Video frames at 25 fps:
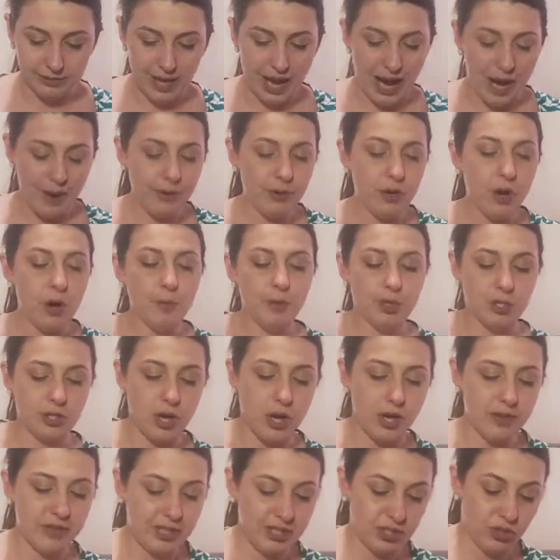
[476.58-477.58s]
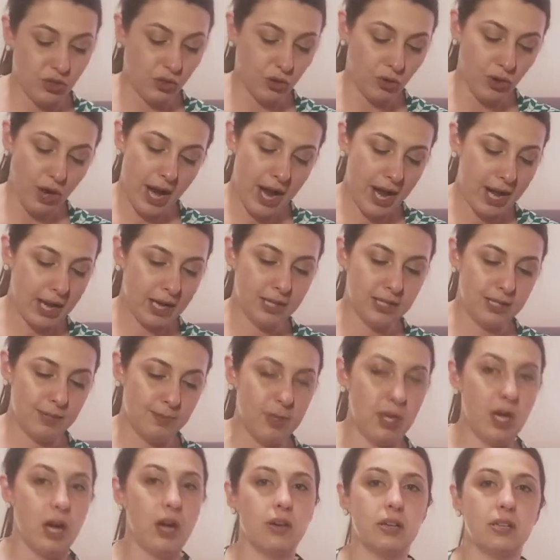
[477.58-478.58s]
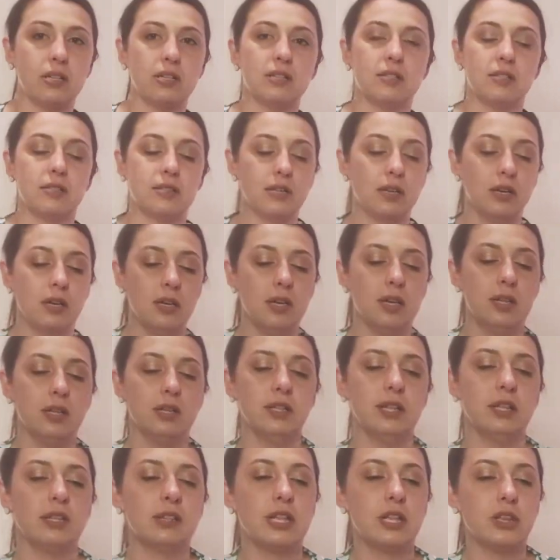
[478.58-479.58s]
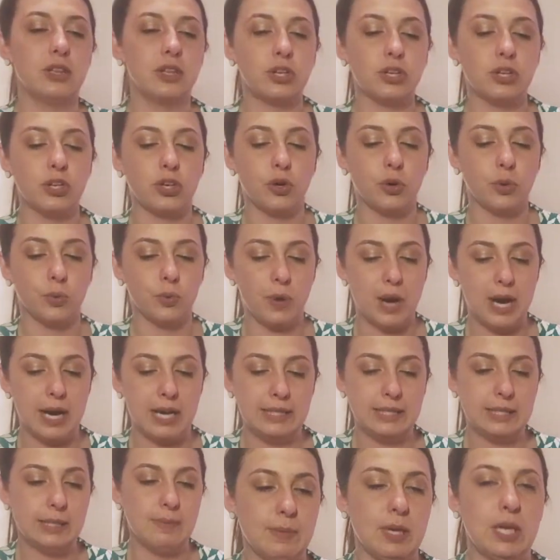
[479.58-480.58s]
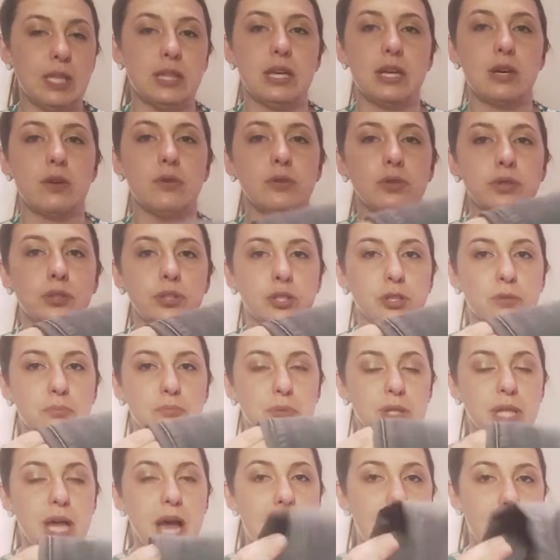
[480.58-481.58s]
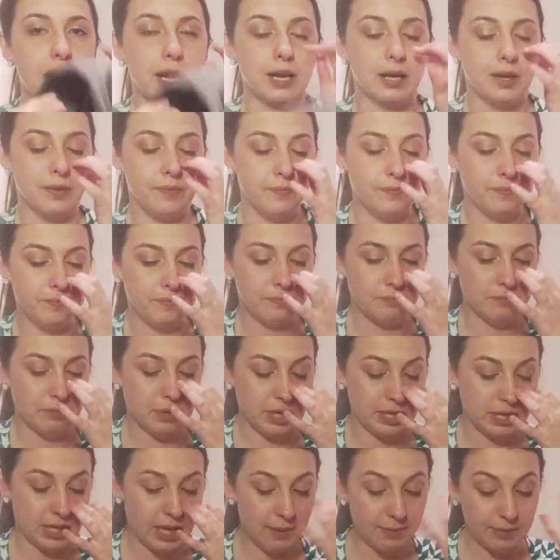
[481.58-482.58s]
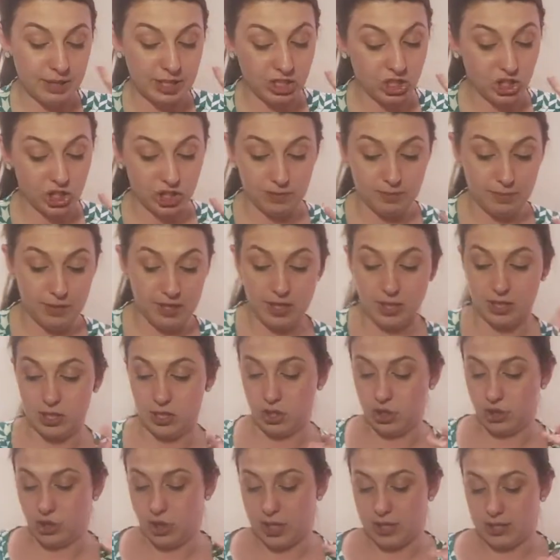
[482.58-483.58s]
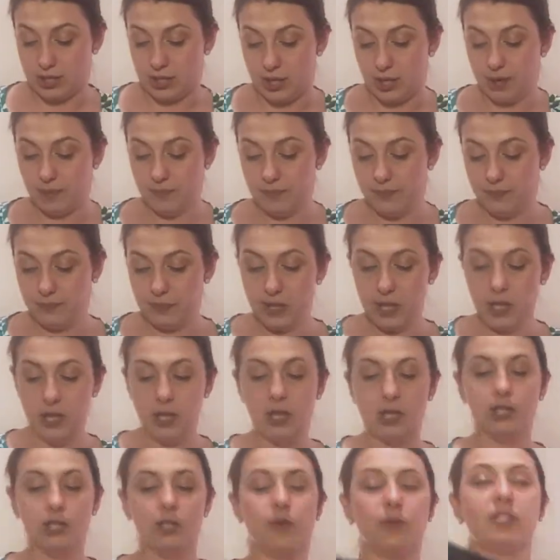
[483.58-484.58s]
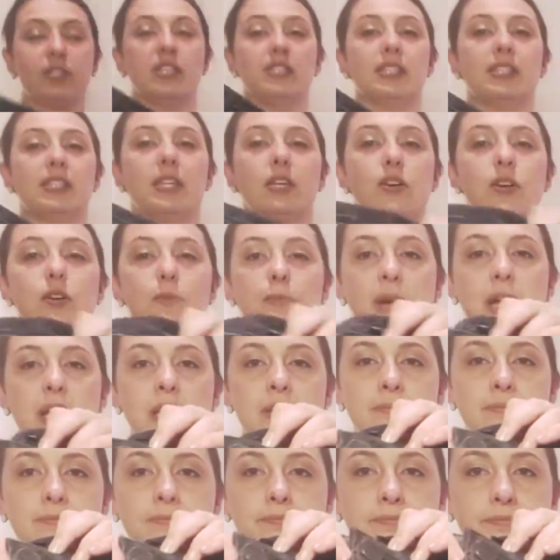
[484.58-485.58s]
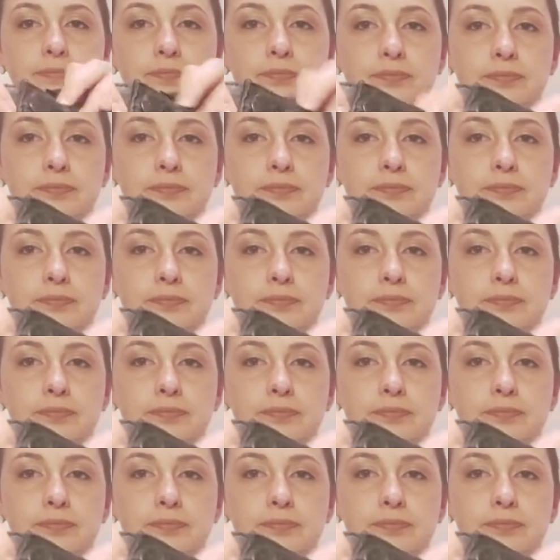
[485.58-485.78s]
I would almost call these gray, to be honest. Like they look gray me. They don't look black, but that must just be the distressing. So it's a single button